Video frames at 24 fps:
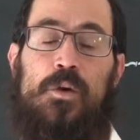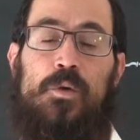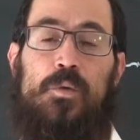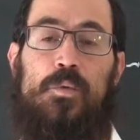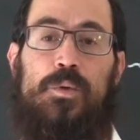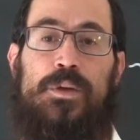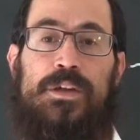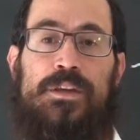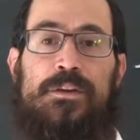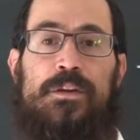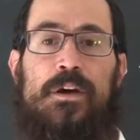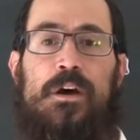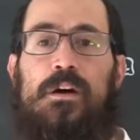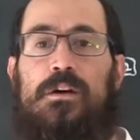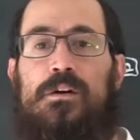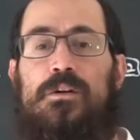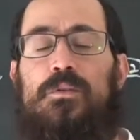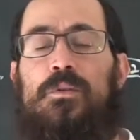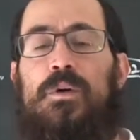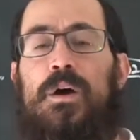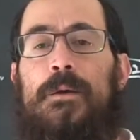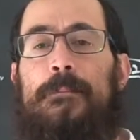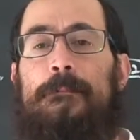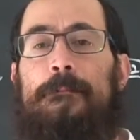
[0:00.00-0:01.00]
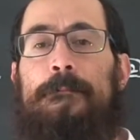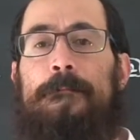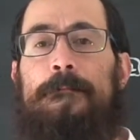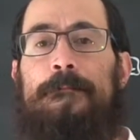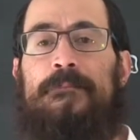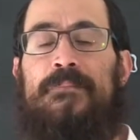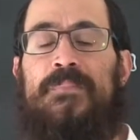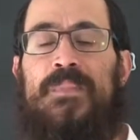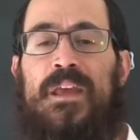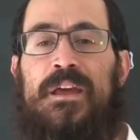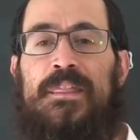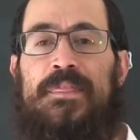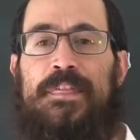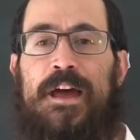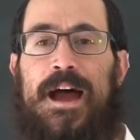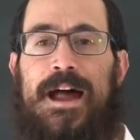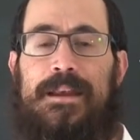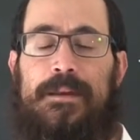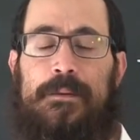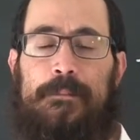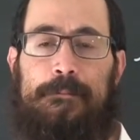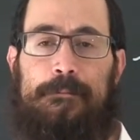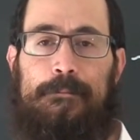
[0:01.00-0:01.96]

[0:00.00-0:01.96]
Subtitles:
we know that